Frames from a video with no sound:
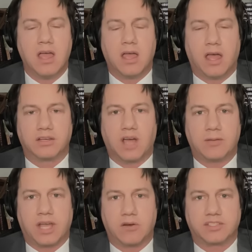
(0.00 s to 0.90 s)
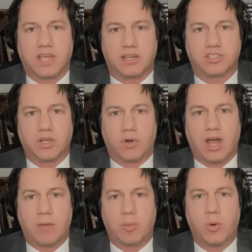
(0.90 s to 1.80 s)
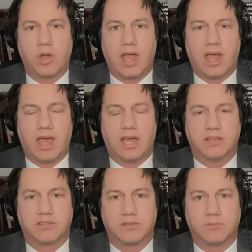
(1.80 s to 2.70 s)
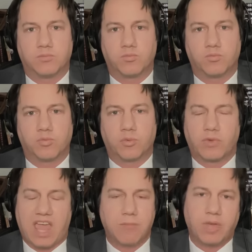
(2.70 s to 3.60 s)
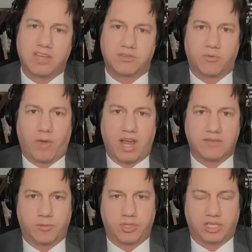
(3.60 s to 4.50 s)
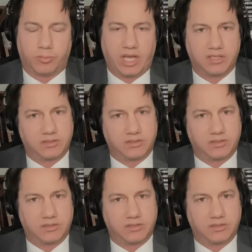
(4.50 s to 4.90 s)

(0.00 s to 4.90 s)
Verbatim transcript: And Kamala Harris kind of showed up and campaigned to the right of him a little bit.